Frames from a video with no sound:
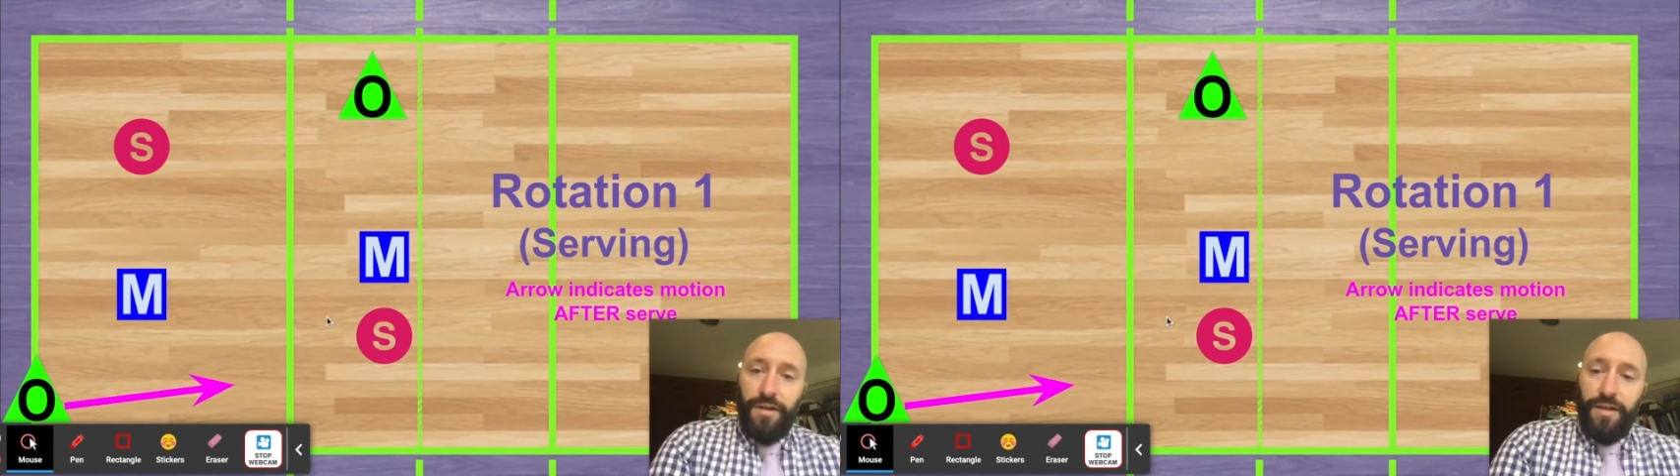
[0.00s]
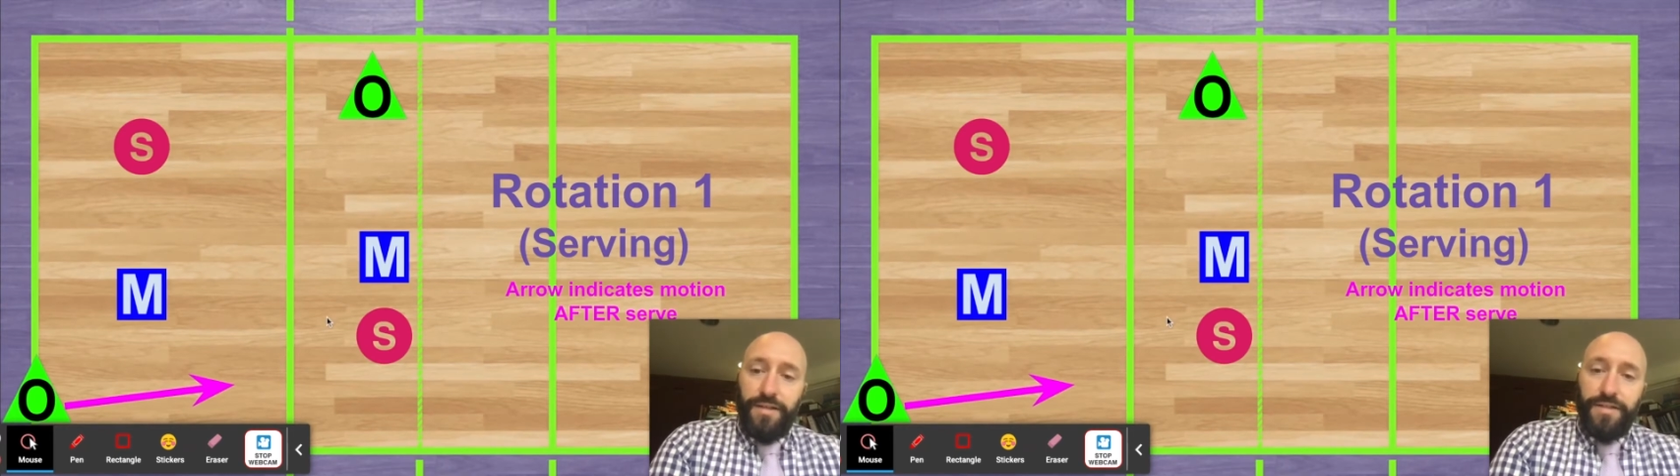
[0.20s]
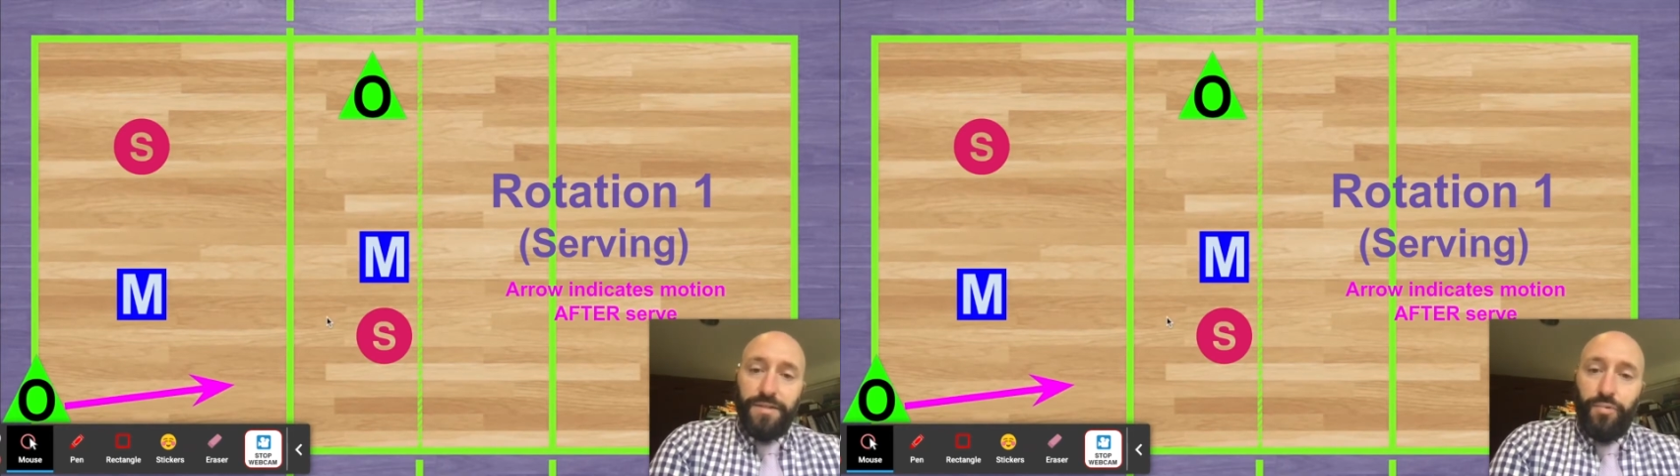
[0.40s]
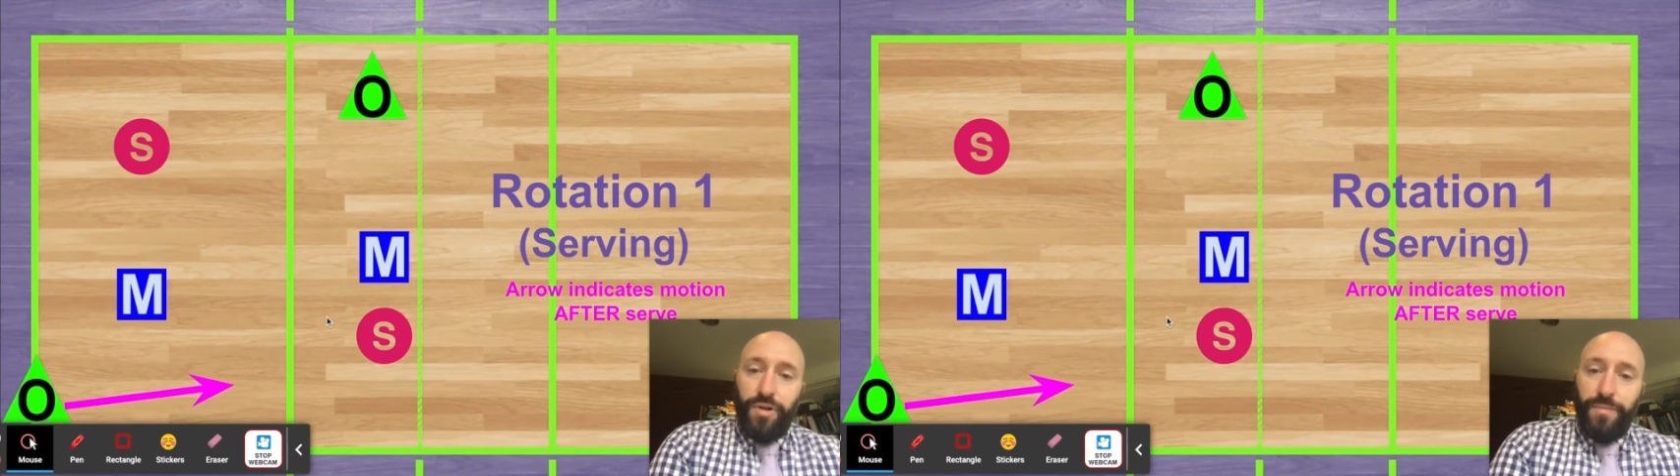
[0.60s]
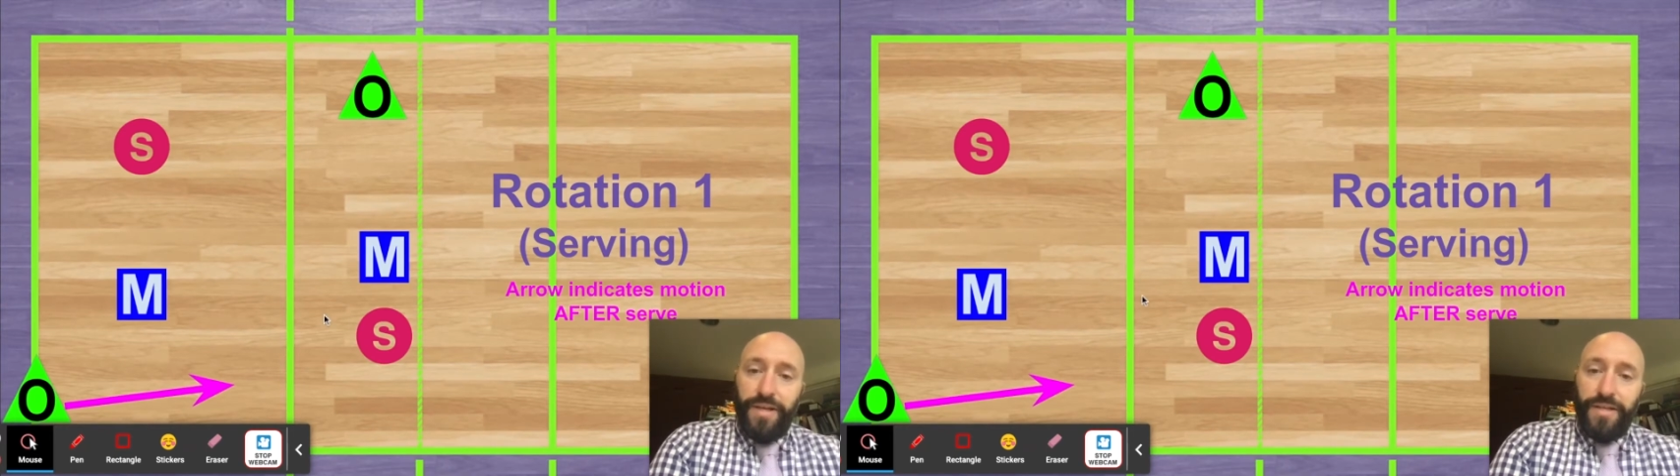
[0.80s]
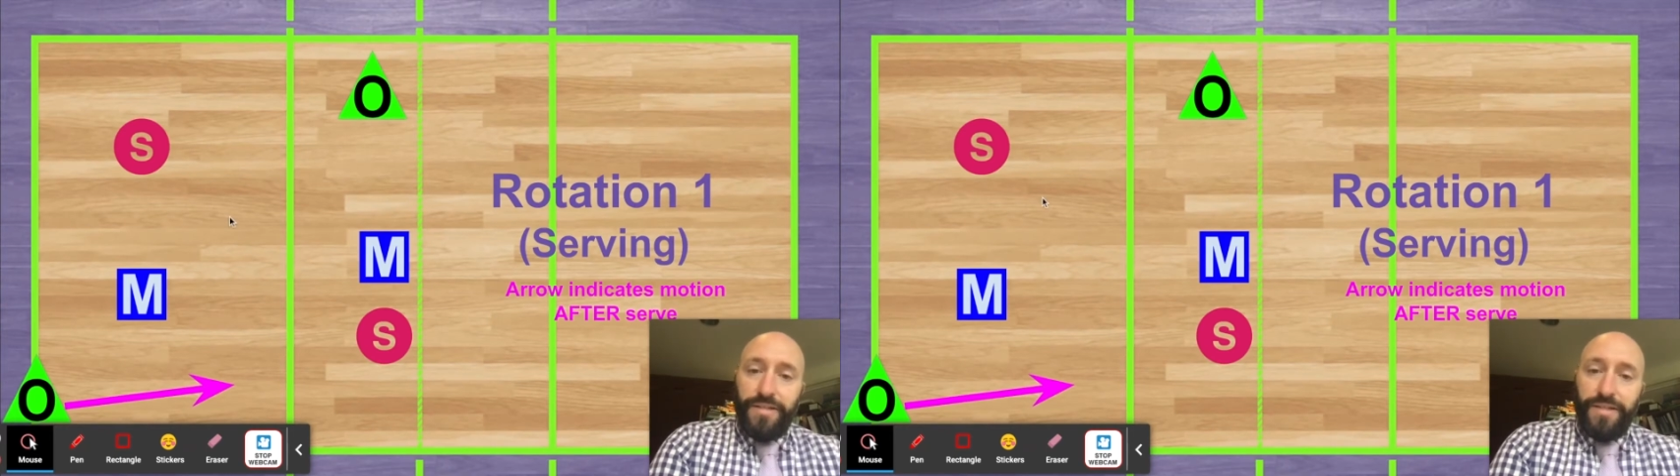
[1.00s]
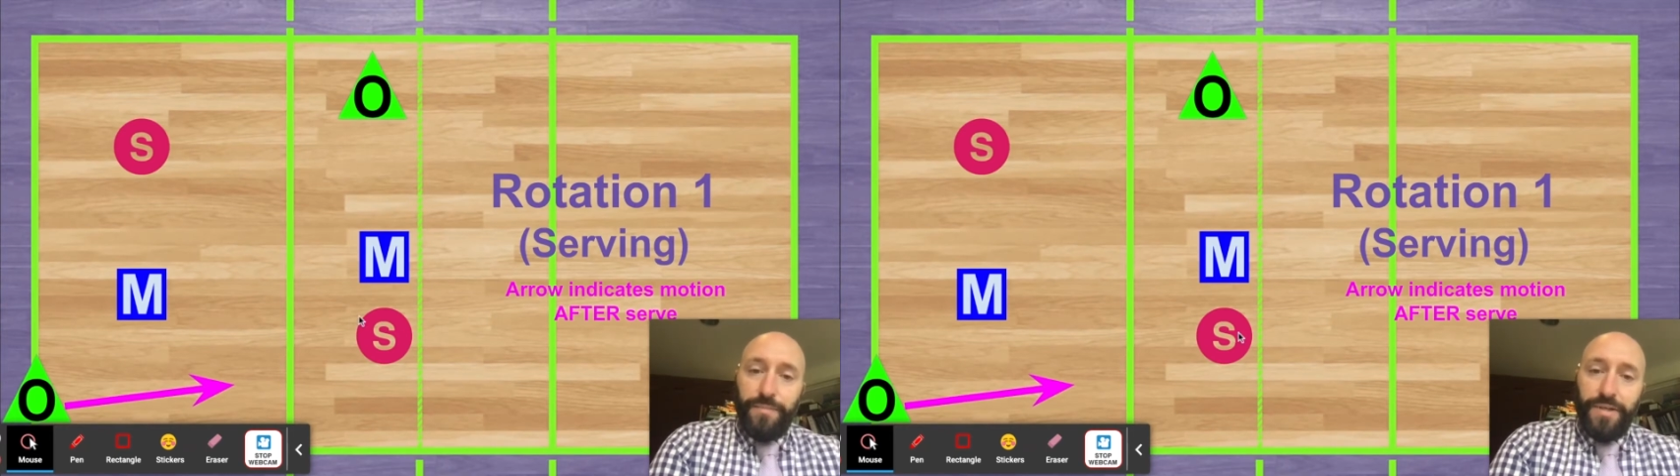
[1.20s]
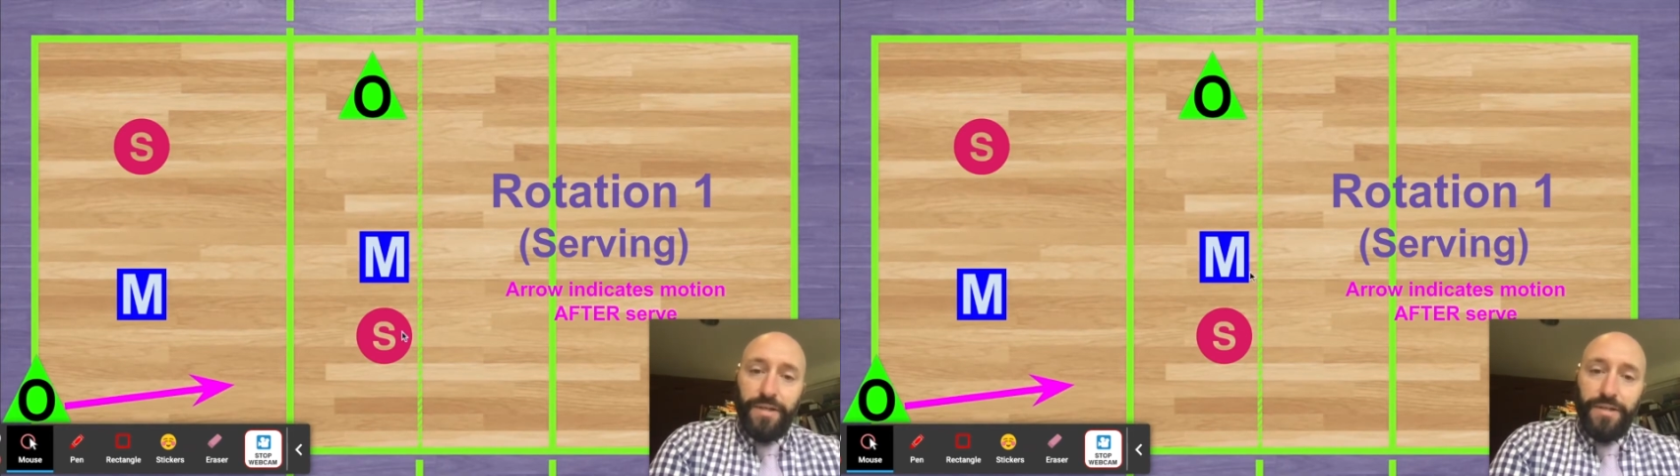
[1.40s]
And this is pretty basic
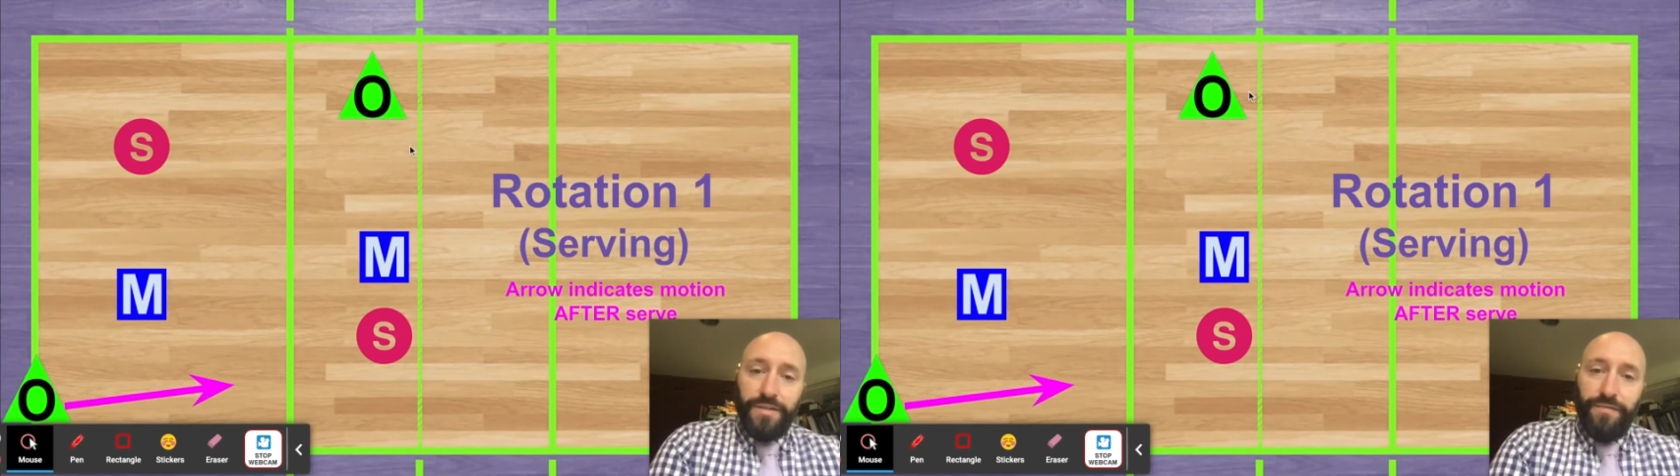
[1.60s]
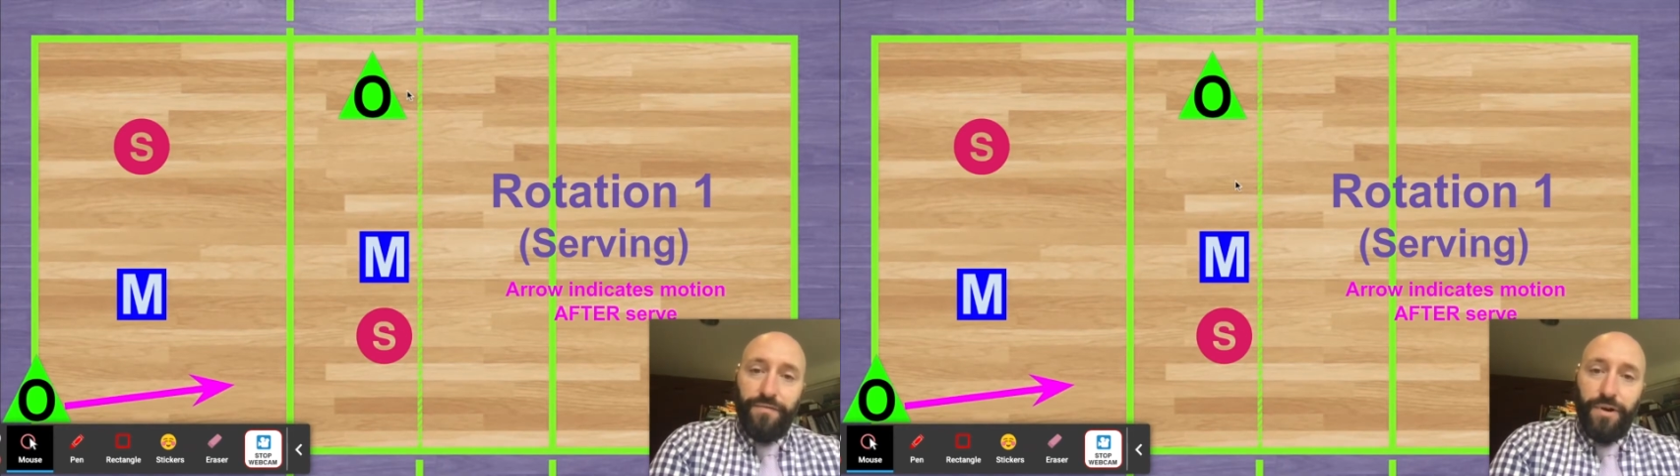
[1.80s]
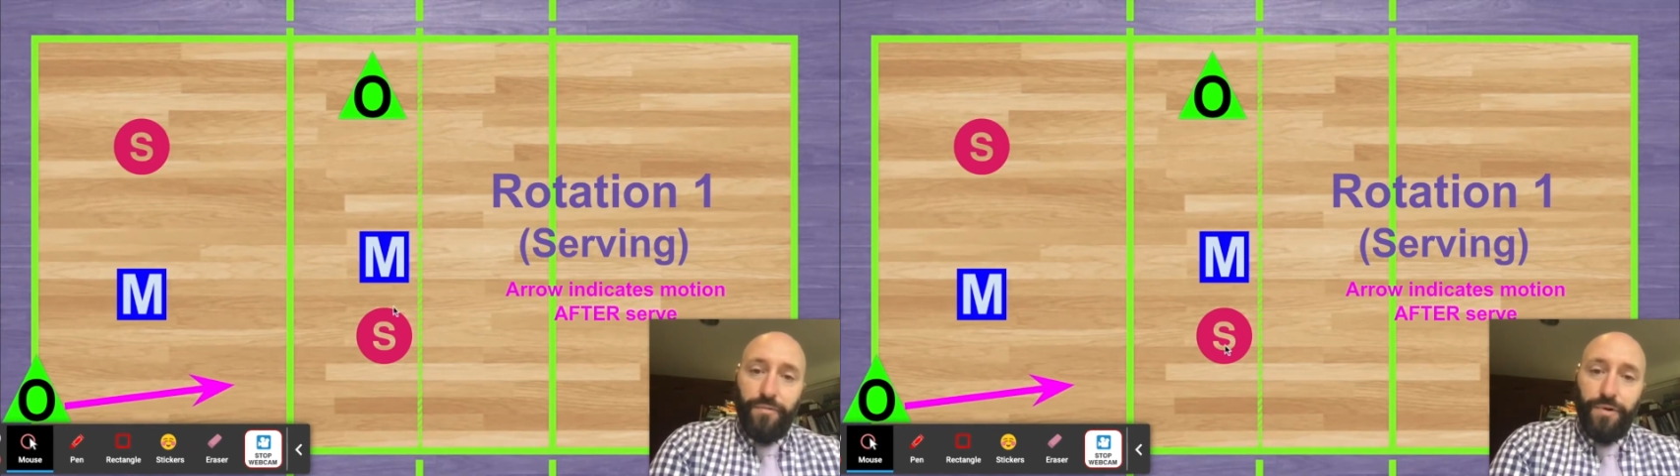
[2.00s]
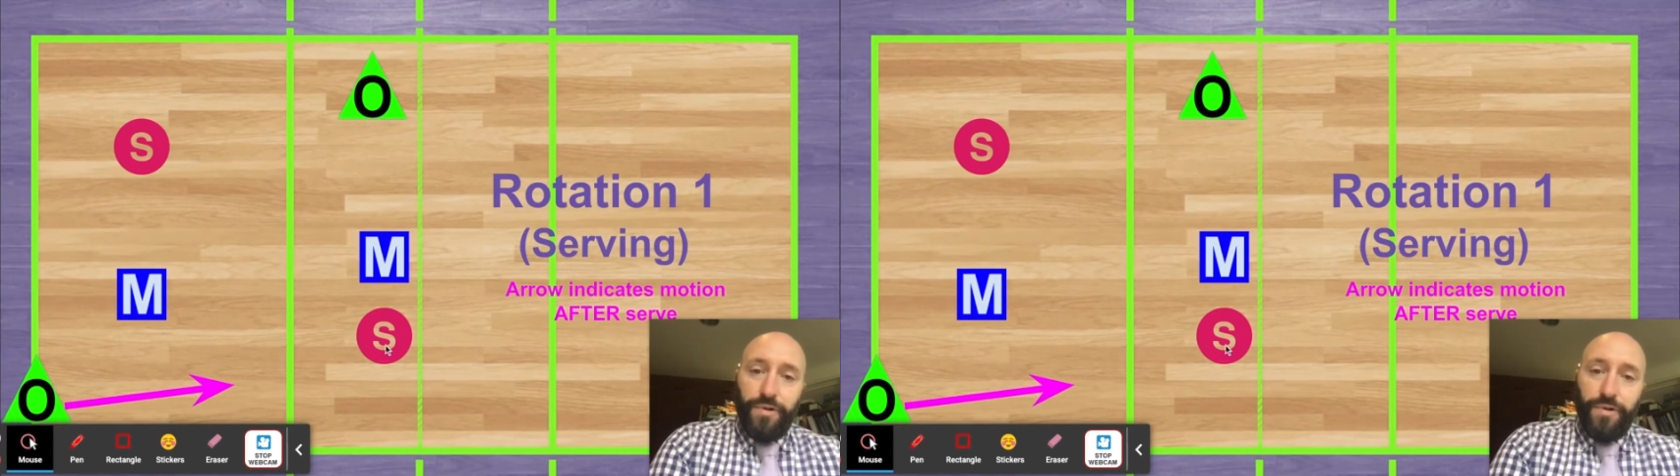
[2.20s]
because the front row,